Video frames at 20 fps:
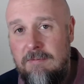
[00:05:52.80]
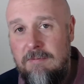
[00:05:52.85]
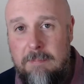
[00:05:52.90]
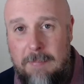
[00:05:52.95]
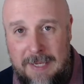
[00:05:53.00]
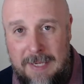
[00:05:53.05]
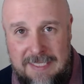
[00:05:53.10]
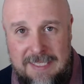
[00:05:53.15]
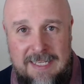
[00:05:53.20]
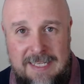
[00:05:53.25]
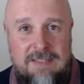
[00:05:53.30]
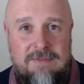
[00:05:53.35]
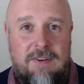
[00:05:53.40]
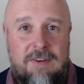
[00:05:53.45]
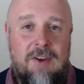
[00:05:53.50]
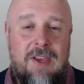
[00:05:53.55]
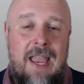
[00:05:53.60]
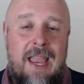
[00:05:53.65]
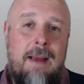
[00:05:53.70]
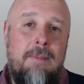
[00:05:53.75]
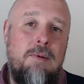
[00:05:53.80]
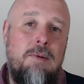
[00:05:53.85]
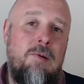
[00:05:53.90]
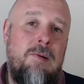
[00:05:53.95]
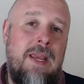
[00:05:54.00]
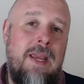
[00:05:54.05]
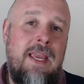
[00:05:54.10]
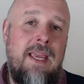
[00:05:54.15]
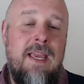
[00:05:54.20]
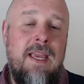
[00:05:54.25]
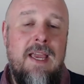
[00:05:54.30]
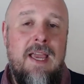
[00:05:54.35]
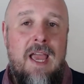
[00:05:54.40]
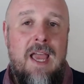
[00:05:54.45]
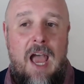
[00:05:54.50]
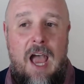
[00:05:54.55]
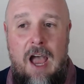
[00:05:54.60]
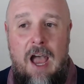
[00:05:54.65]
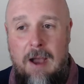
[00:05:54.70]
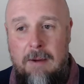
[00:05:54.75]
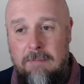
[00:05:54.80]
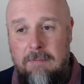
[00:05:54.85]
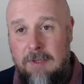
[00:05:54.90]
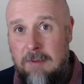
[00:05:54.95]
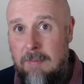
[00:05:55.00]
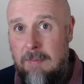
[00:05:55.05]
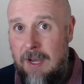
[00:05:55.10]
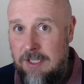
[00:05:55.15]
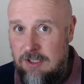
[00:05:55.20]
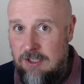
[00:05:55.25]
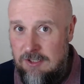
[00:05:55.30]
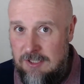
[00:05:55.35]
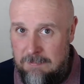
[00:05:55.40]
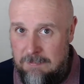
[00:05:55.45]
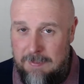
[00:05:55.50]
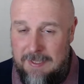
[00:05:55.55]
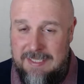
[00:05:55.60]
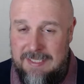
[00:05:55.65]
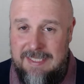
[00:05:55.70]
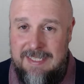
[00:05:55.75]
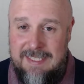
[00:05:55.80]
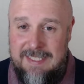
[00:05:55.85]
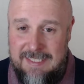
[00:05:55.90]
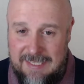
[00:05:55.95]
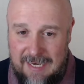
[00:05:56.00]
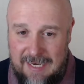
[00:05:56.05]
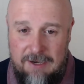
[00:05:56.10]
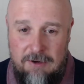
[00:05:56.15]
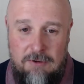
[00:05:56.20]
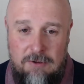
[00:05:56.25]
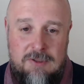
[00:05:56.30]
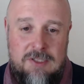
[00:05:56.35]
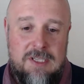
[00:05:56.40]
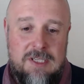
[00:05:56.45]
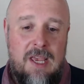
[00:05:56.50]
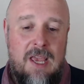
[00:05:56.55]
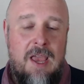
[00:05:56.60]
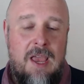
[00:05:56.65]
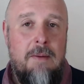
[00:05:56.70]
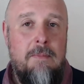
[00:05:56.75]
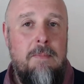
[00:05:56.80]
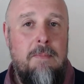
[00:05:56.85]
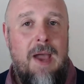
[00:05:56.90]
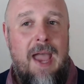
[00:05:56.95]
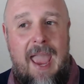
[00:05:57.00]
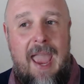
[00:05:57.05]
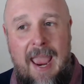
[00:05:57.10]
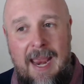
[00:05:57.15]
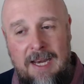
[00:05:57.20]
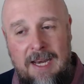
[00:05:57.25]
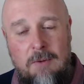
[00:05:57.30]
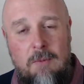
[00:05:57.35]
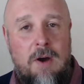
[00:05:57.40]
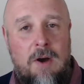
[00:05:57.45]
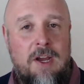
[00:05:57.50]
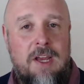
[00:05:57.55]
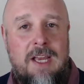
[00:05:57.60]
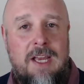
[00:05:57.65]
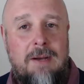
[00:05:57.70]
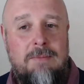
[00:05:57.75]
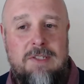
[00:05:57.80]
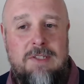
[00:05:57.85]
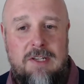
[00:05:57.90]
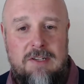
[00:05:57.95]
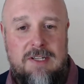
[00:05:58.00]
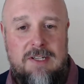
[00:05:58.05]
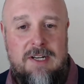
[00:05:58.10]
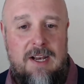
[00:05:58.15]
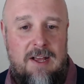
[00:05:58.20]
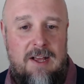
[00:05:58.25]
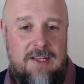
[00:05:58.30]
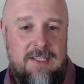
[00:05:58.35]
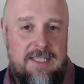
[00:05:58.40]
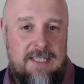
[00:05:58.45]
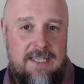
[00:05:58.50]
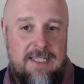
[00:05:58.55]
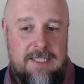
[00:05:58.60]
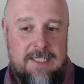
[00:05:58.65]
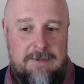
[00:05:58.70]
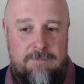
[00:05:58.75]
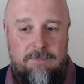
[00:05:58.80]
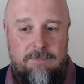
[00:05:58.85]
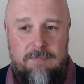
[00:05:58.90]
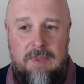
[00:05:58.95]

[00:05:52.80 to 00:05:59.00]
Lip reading: Business vocabulary, you might do some business skills, but anyone can come to those classes.